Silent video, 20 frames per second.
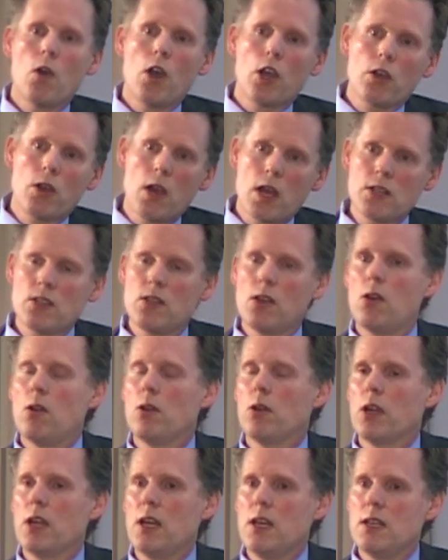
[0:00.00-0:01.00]
across the whole
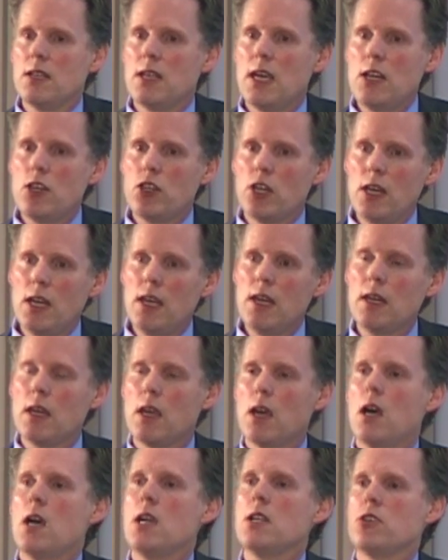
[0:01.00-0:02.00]
organization in
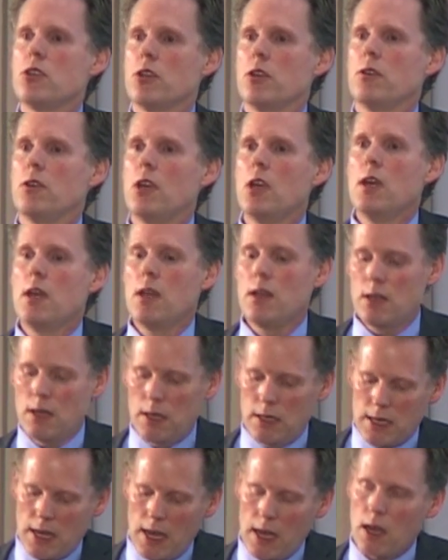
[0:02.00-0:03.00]
concert
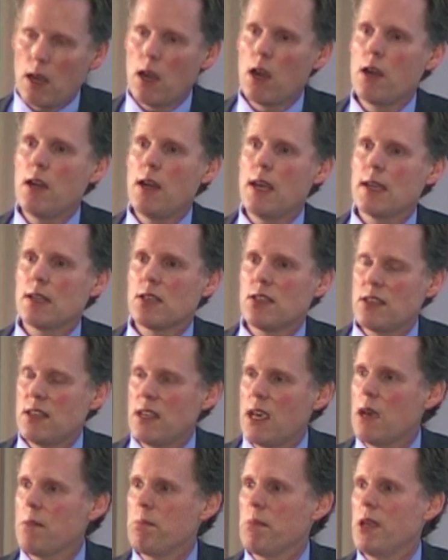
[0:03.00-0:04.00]
to take our next
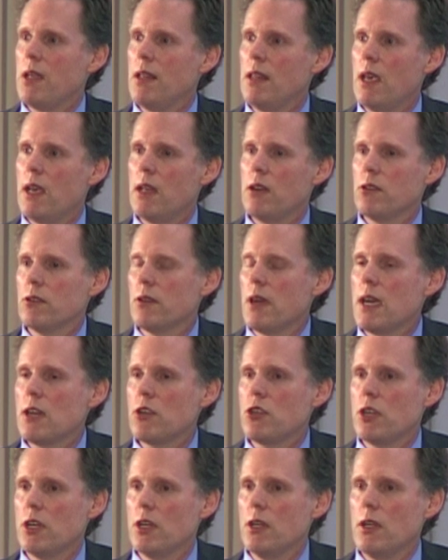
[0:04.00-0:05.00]
step in that
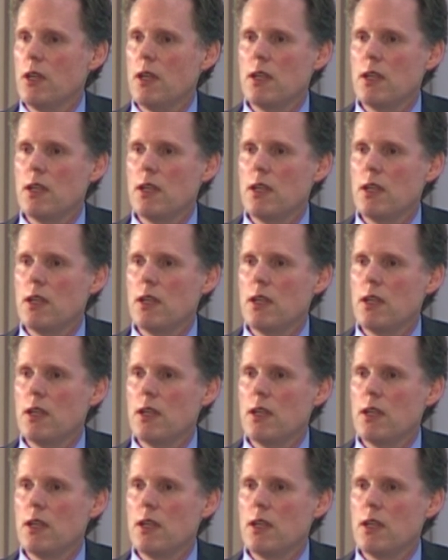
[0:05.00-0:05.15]
direction.